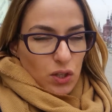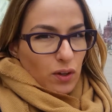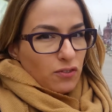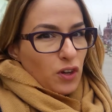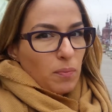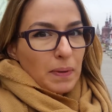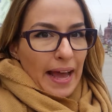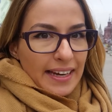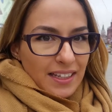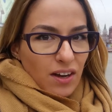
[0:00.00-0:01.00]
So if you're
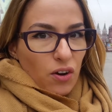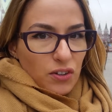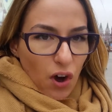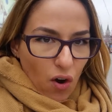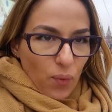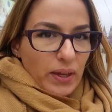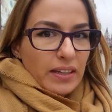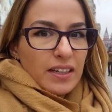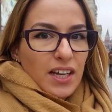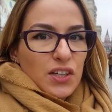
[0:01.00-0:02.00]
planning on going
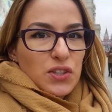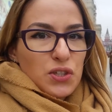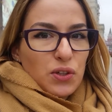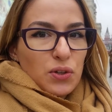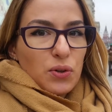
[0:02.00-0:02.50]
to